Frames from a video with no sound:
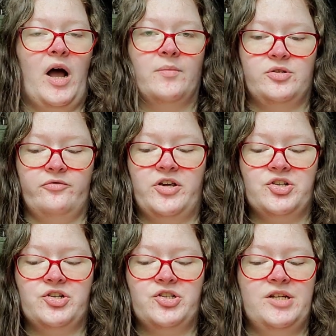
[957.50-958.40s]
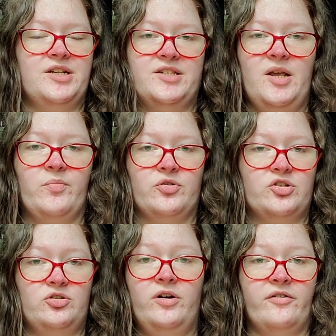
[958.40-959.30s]
observations in December
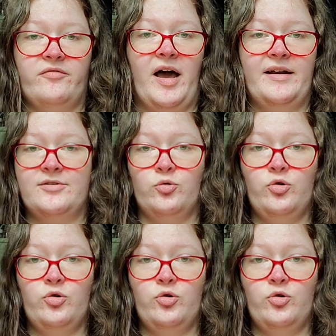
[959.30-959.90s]
solidified its